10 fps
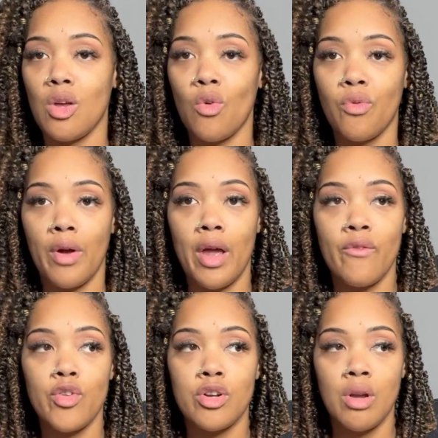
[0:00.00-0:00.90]
Zofran
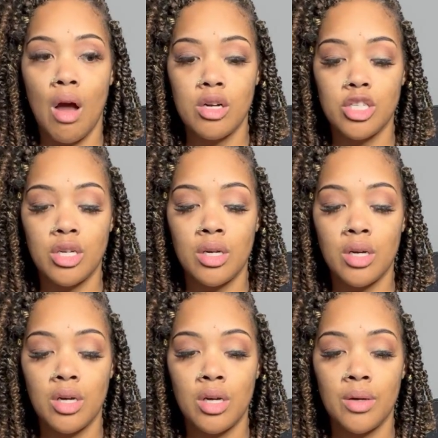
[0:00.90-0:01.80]
for
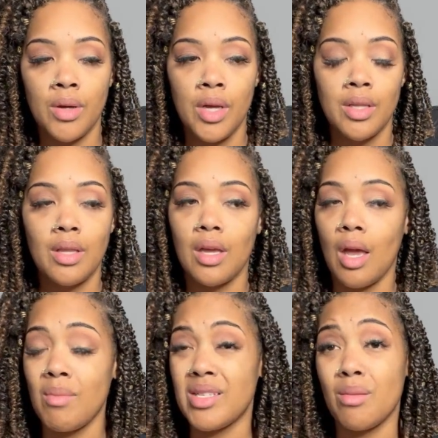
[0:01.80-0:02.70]
nausea. They
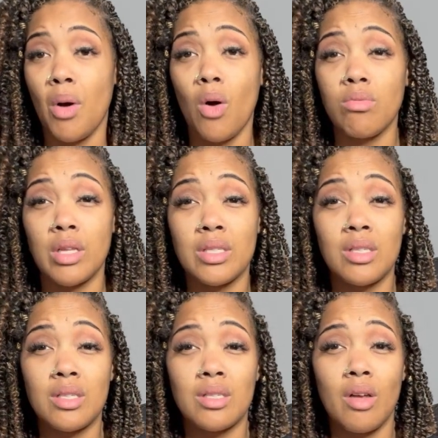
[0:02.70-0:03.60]
gave me some
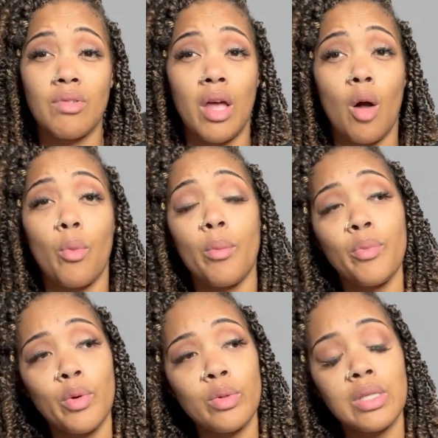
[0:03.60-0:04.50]
holistic stuff to help with
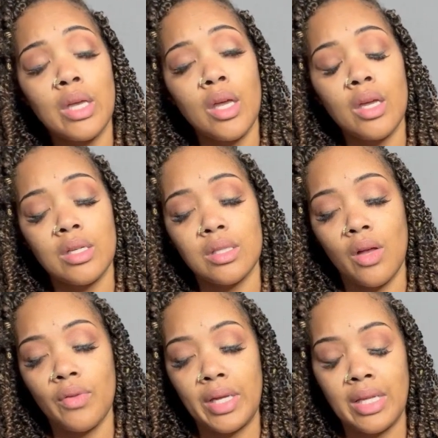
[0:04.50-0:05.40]
bruising and
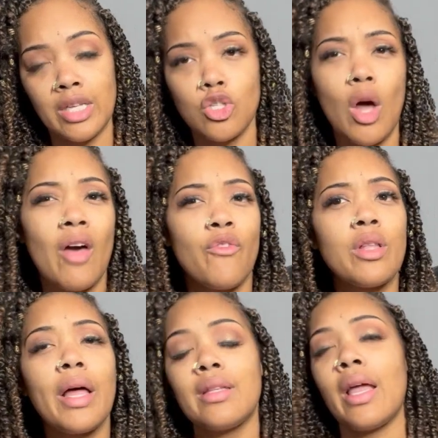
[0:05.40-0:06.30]
stuff like that. So I feel
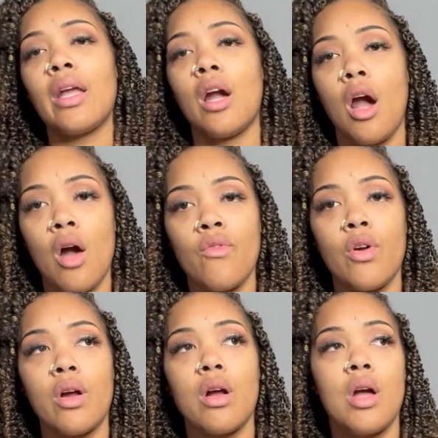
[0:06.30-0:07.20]
like they
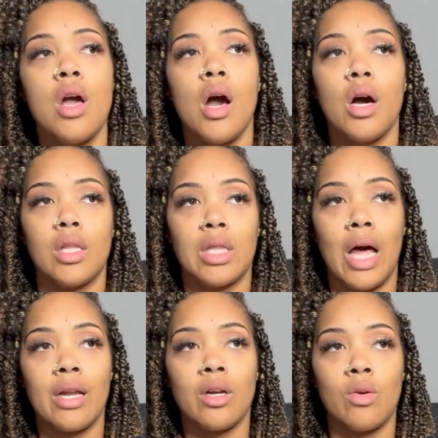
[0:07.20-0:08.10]
covered a
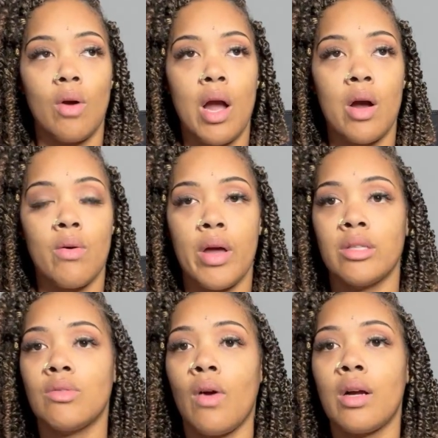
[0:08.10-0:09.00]
lot of ground
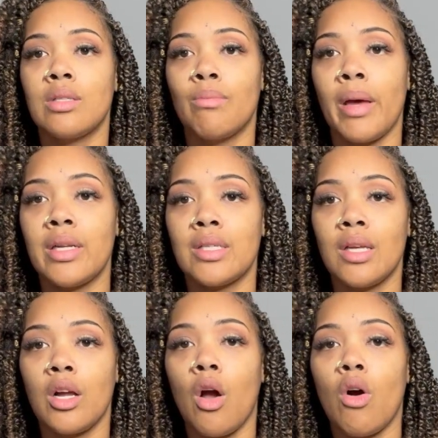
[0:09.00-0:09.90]
as far as
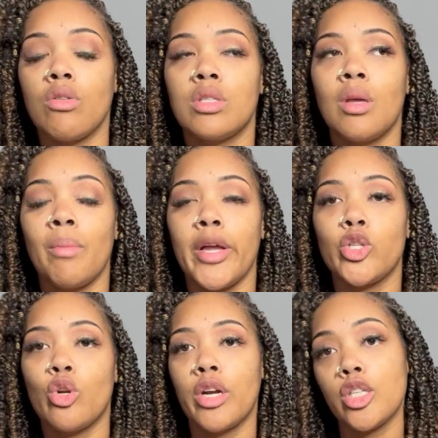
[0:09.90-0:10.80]
medicine goes to make
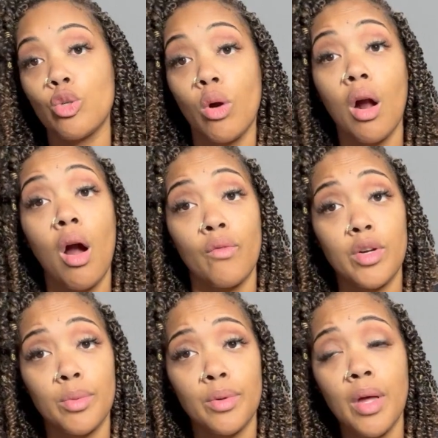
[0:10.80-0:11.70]
sure that you were
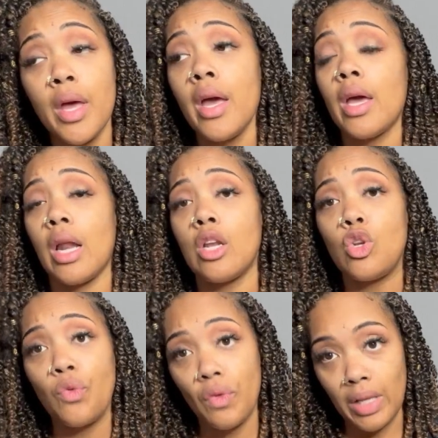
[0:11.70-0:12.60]
comfortable. And I
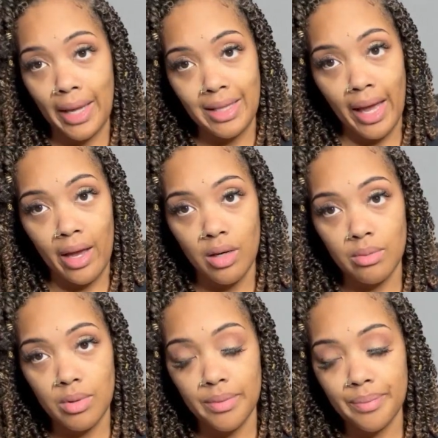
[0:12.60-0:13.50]
do feel like that helped